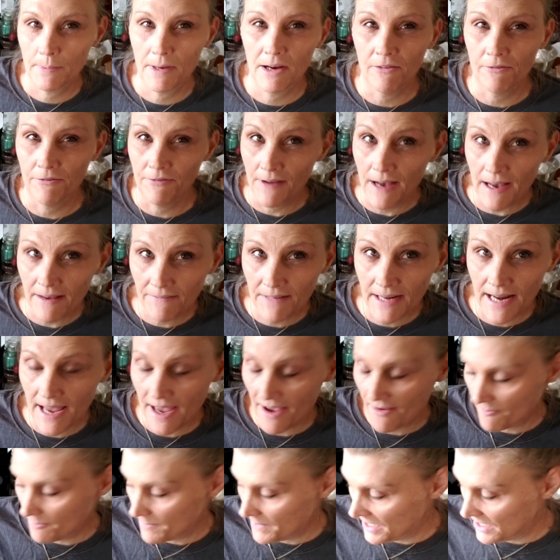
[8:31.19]
about
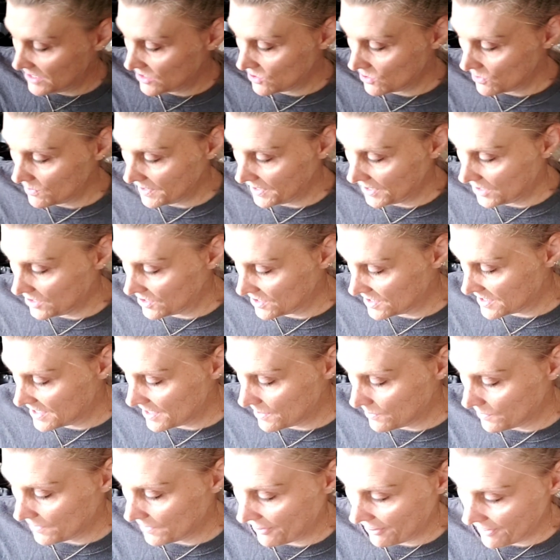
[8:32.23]
5.5 minutes only because
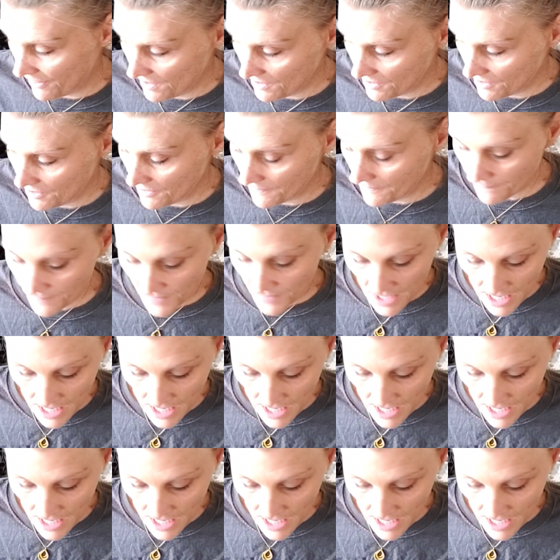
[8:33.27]
they were thicker.